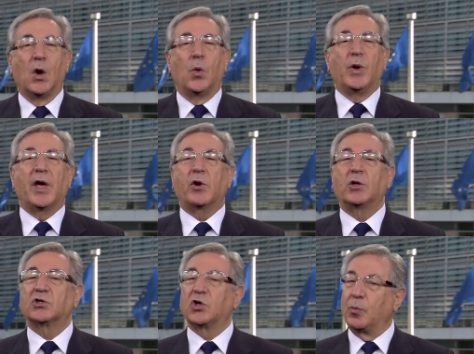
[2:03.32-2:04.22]
We are
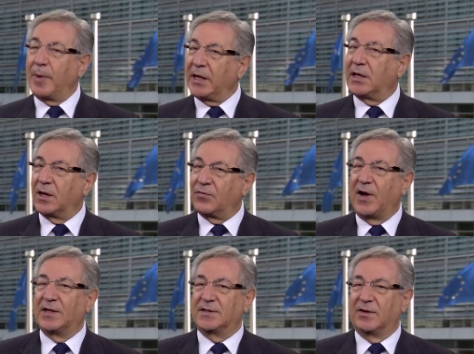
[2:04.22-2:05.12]
also making
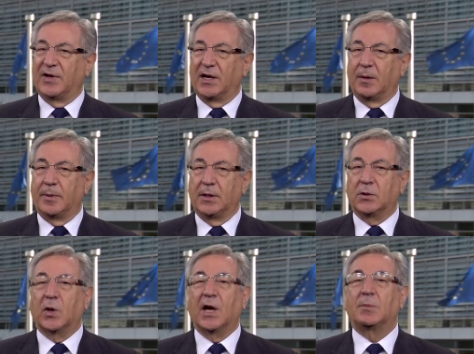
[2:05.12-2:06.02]
funds available
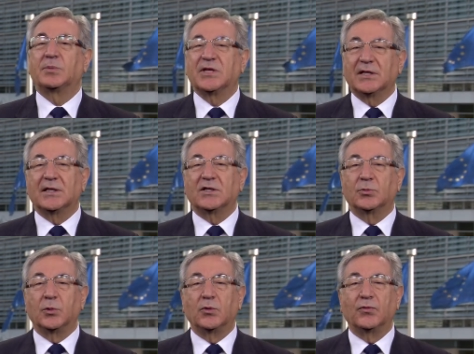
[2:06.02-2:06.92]
to help cities
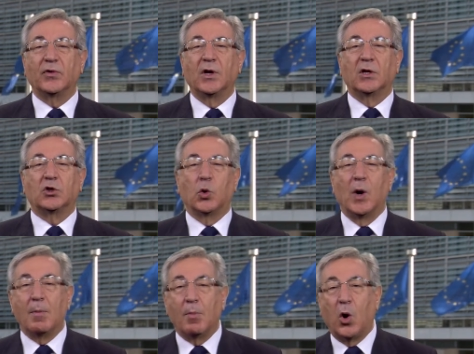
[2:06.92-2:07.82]
move to
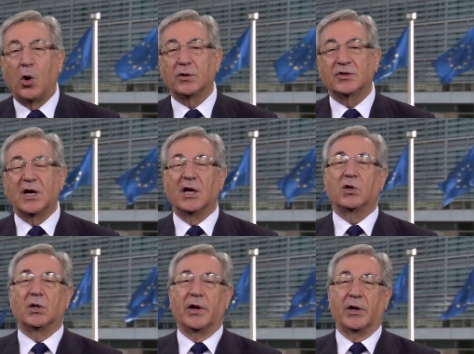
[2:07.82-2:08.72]
a more
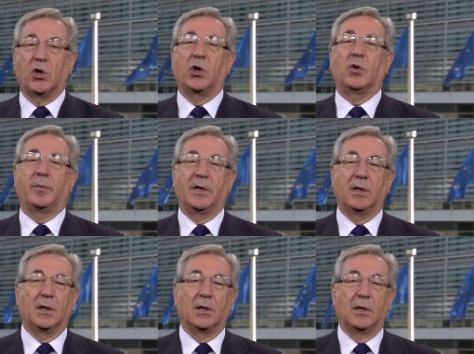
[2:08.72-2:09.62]
circular economy.
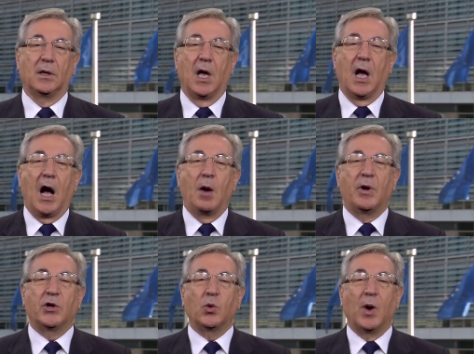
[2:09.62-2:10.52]
Our
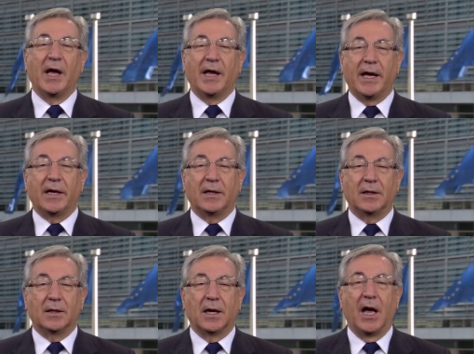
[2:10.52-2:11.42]
UIA,
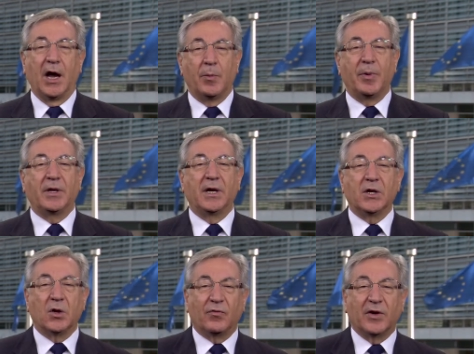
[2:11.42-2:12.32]
Urban
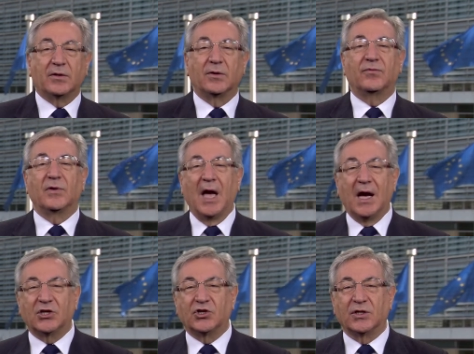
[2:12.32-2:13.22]
Innovative
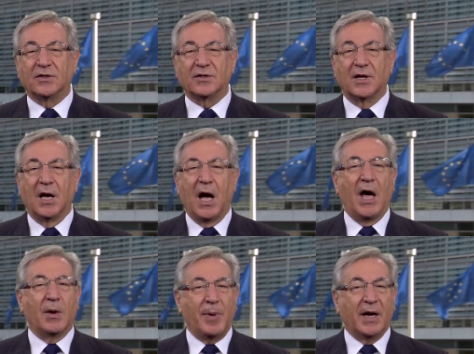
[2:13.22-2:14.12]
Actions,
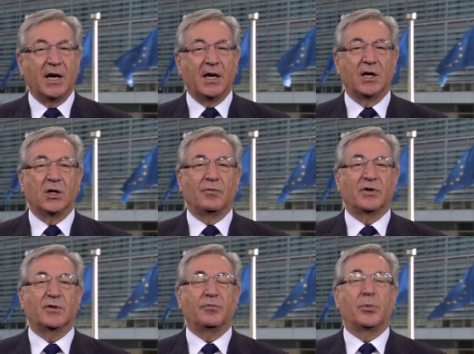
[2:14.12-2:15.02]
are backing
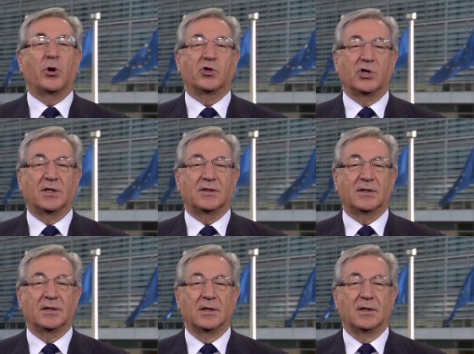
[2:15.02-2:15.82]
innovative projects,